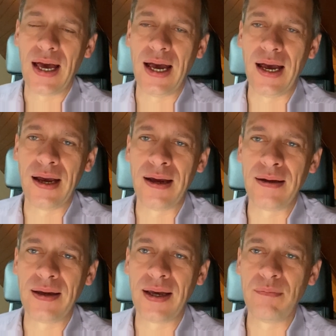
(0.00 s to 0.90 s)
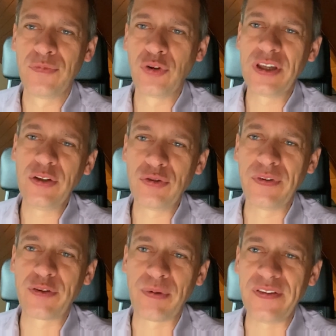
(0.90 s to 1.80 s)
I'm talking to
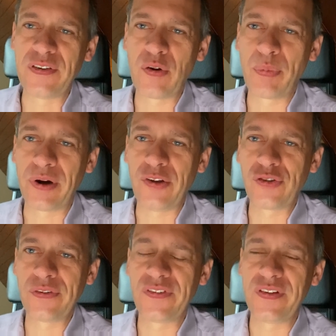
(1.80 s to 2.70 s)
the creative operations